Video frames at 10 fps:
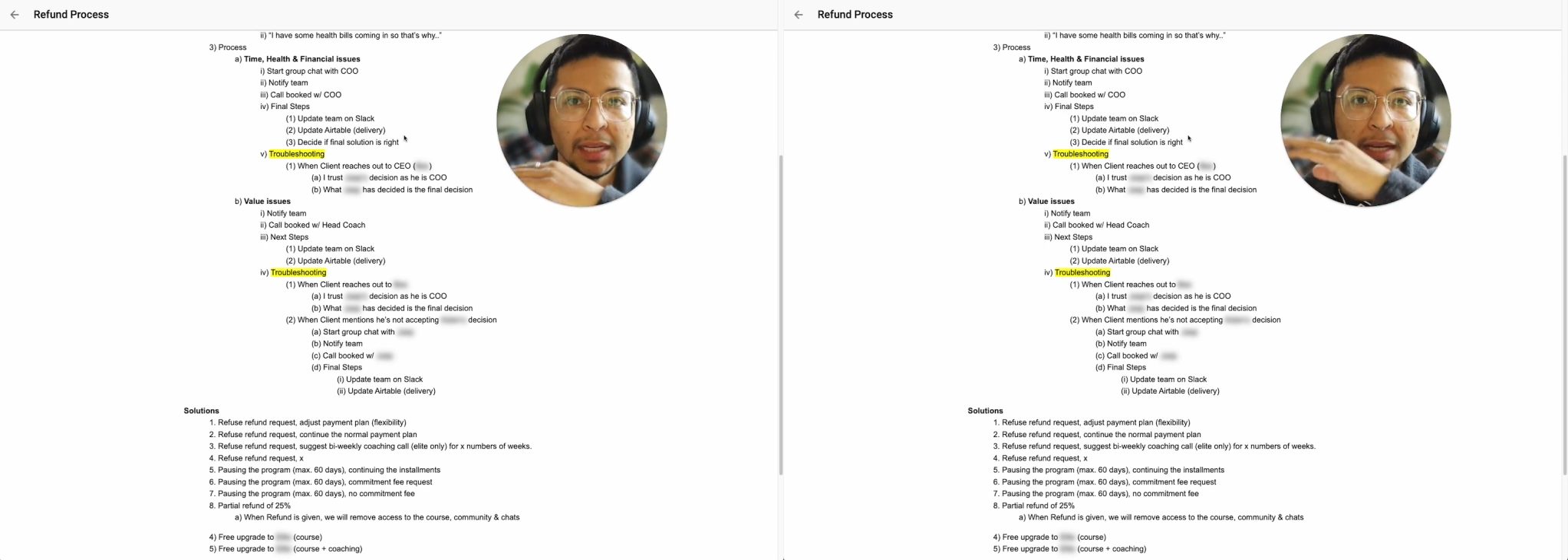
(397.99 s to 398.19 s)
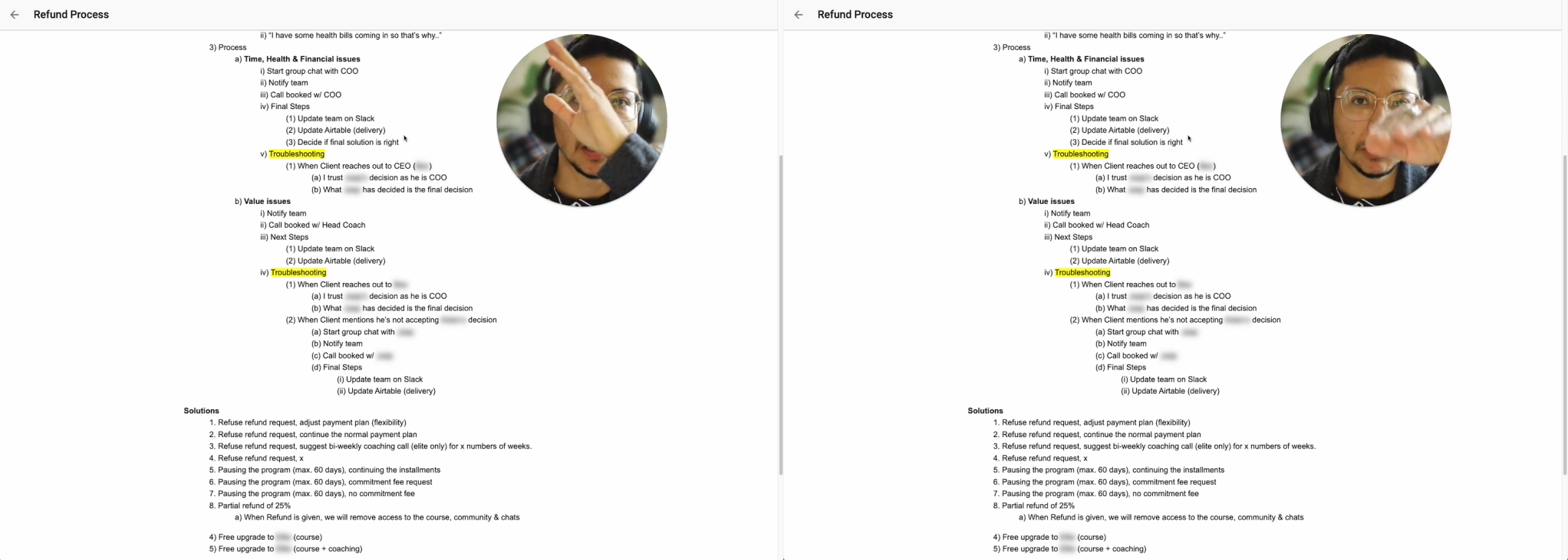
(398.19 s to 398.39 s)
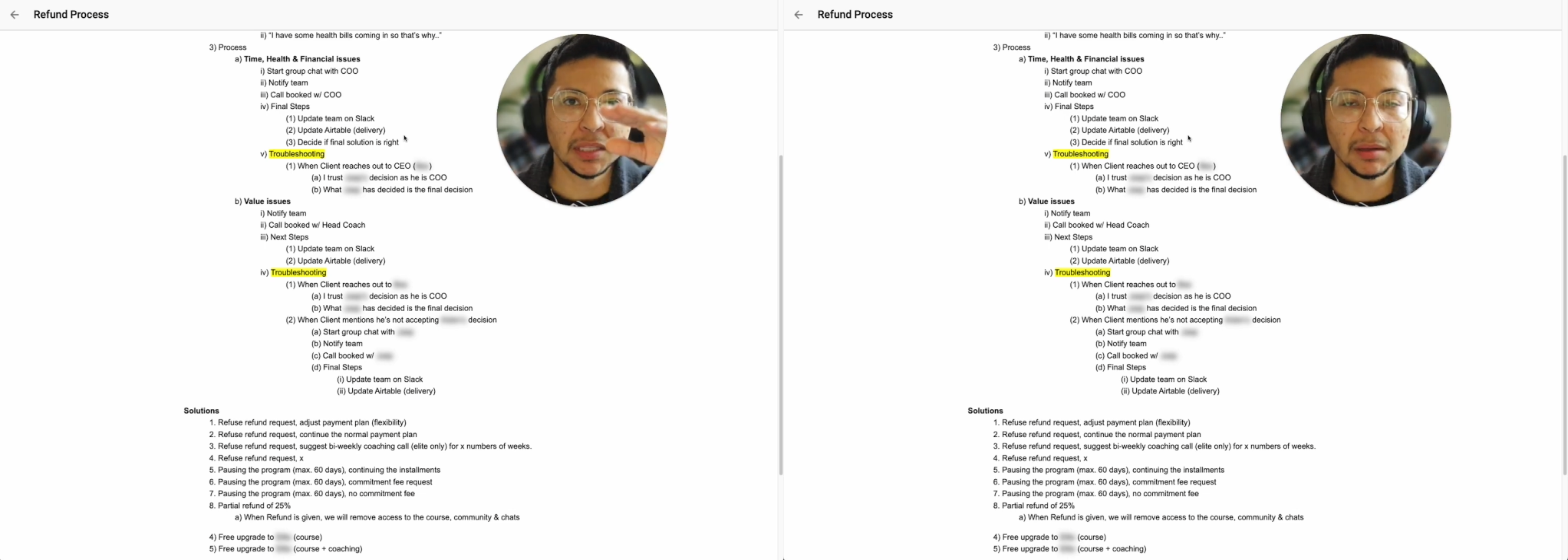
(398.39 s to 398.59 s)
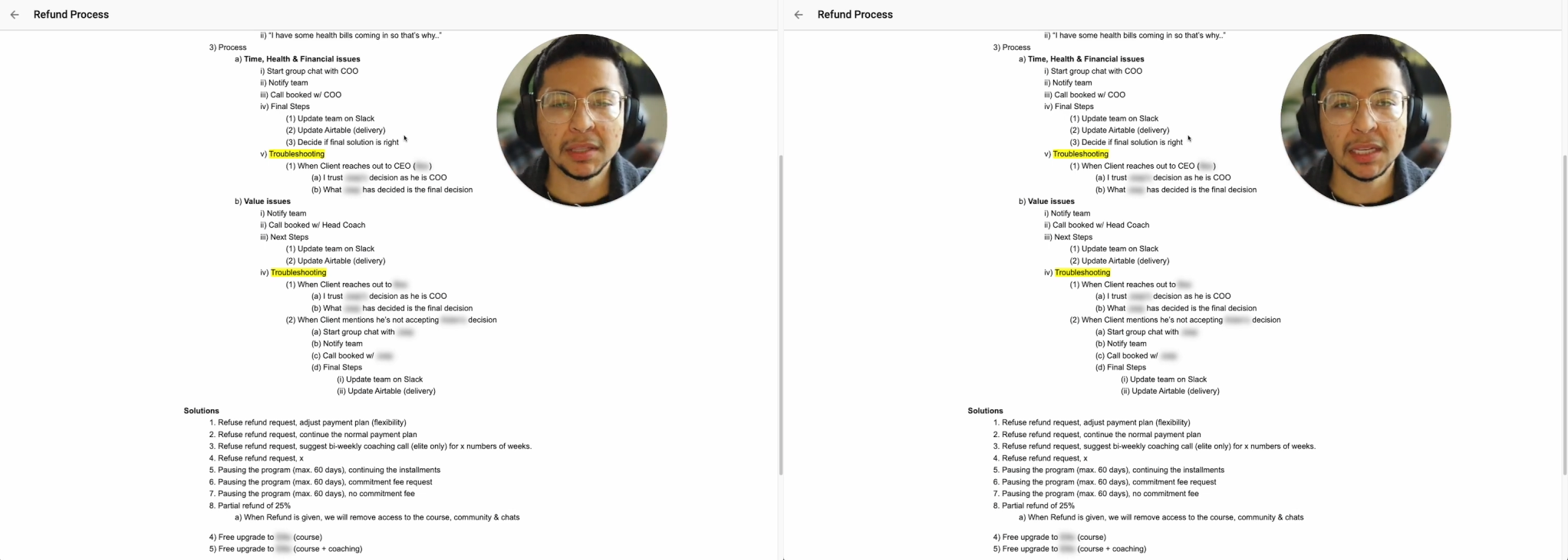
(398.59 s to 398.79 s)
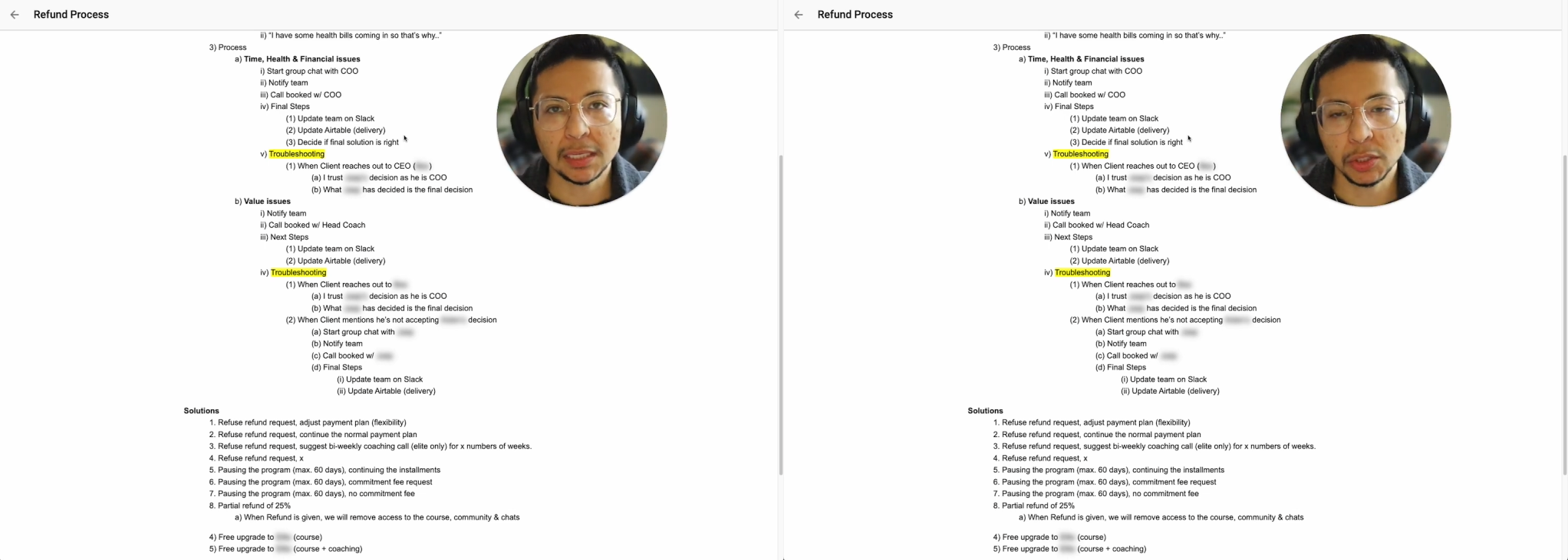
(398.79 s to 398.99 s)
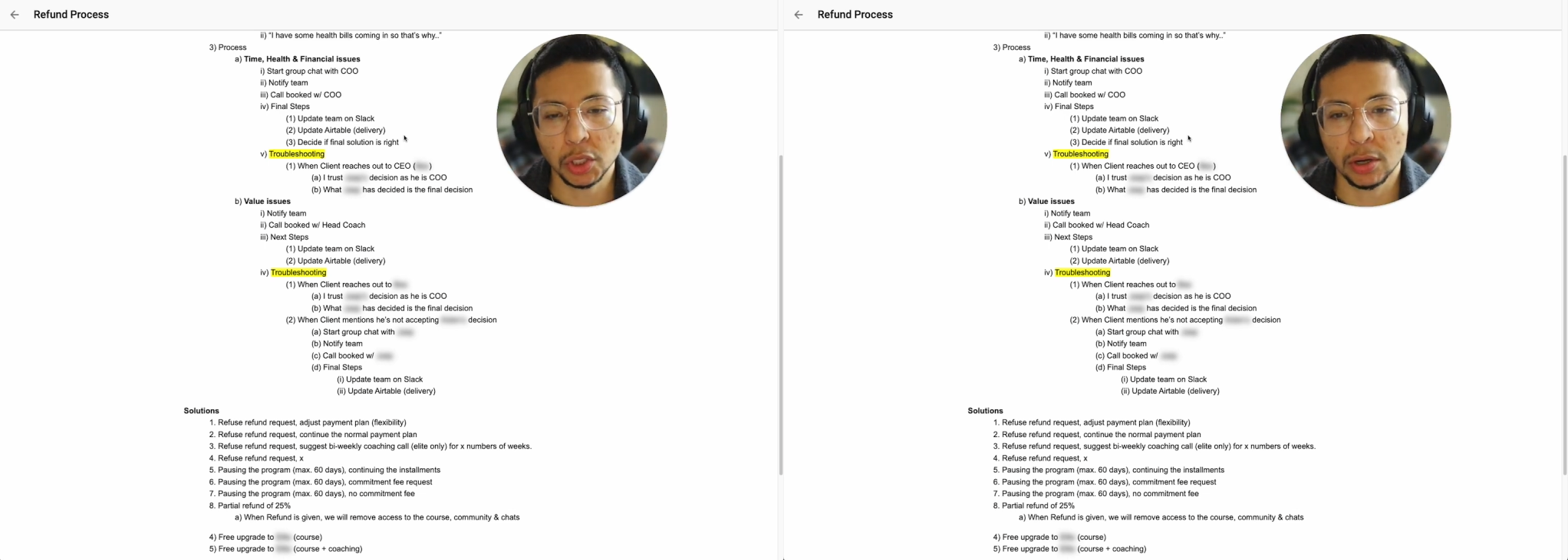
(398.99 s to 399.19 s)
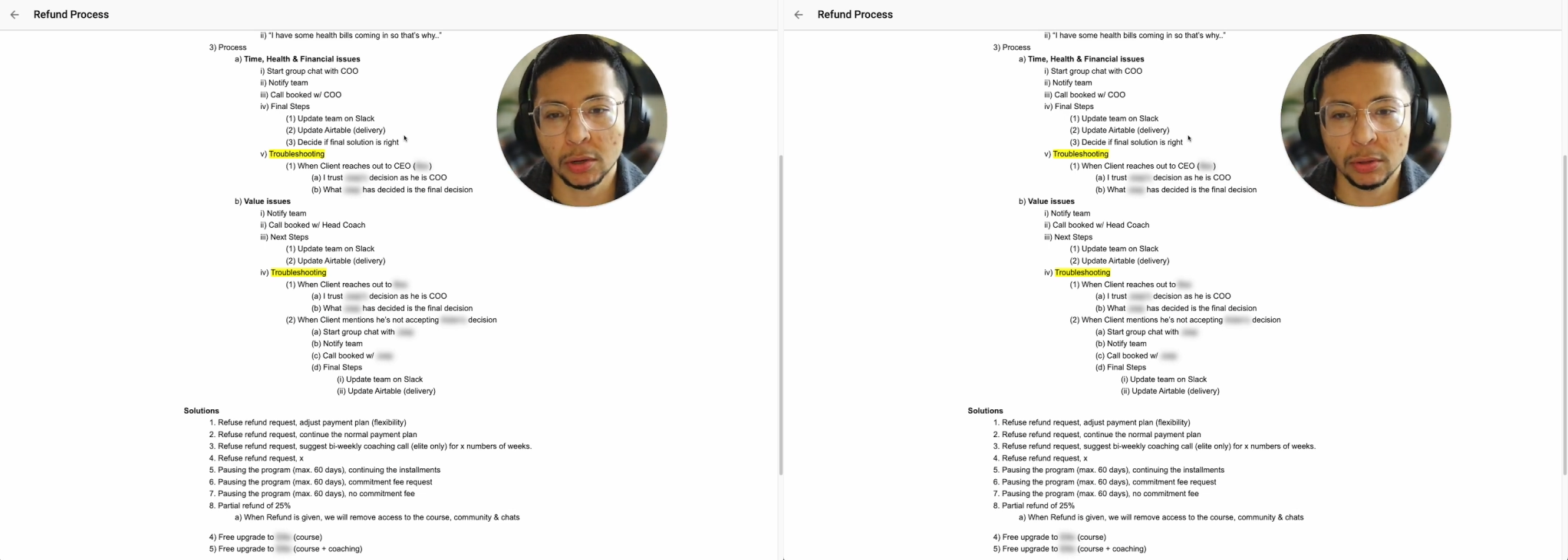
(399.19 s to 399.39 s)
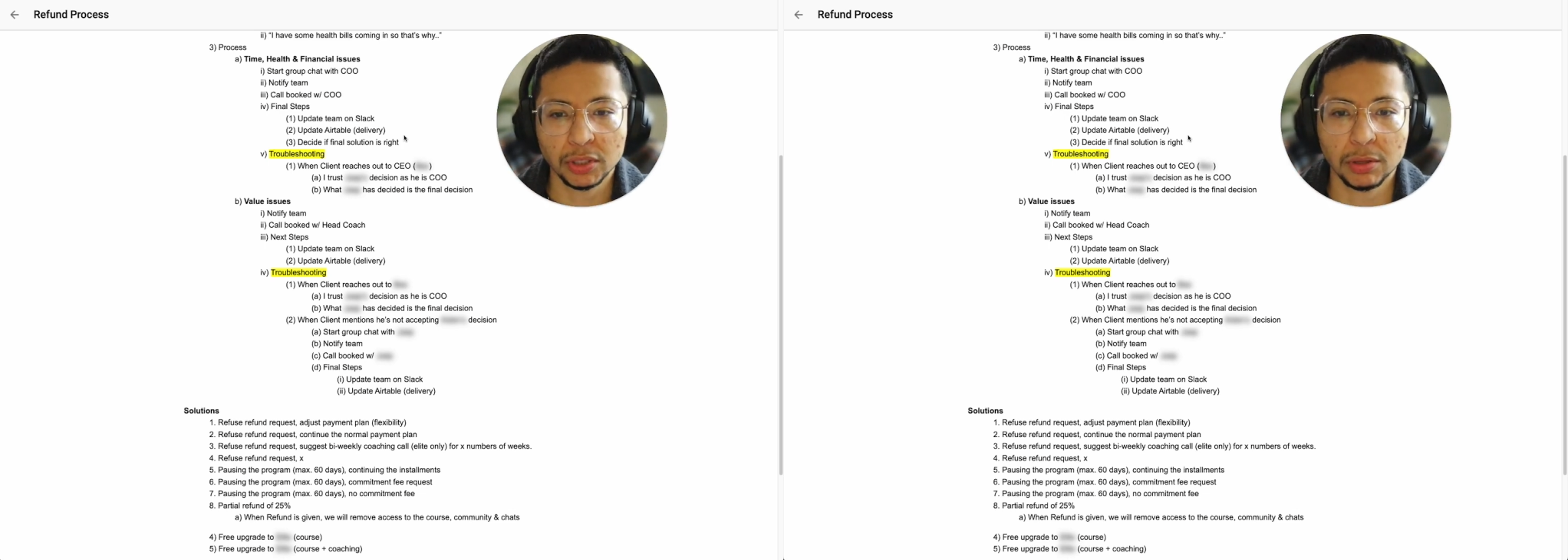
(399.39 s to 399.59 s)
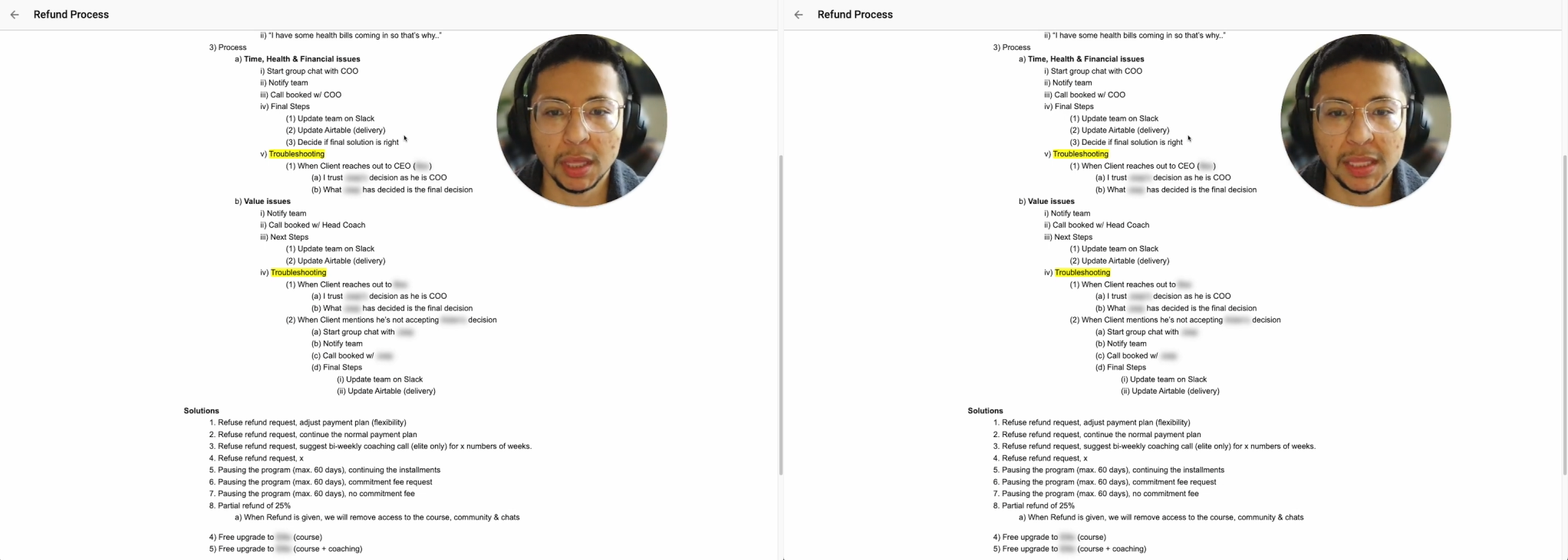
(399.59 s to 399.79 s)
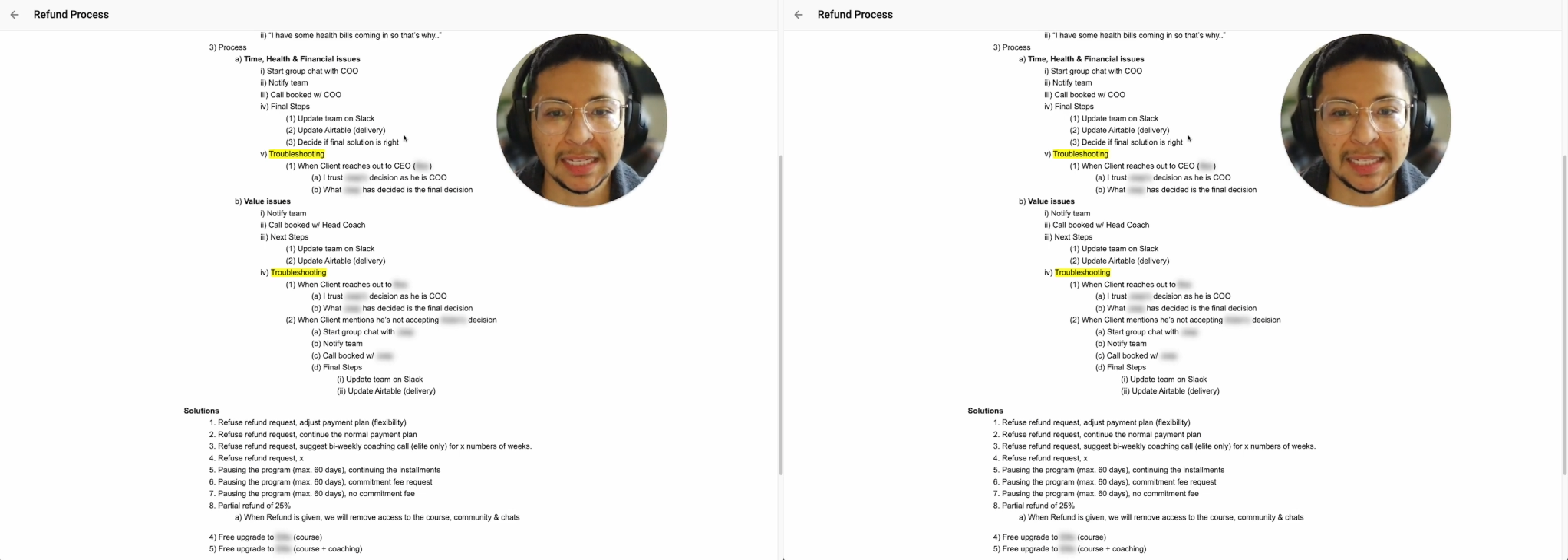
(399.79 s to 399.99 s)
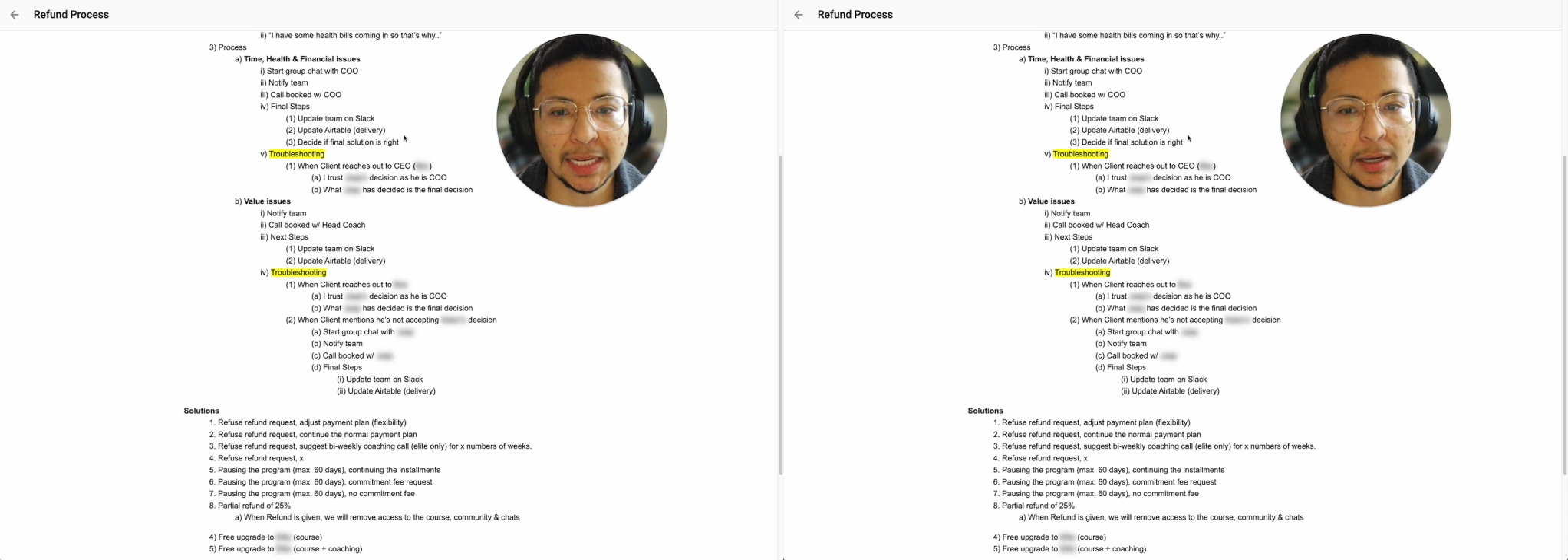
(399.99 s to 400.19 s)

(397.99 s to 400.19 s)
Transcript: but something internal so that the entire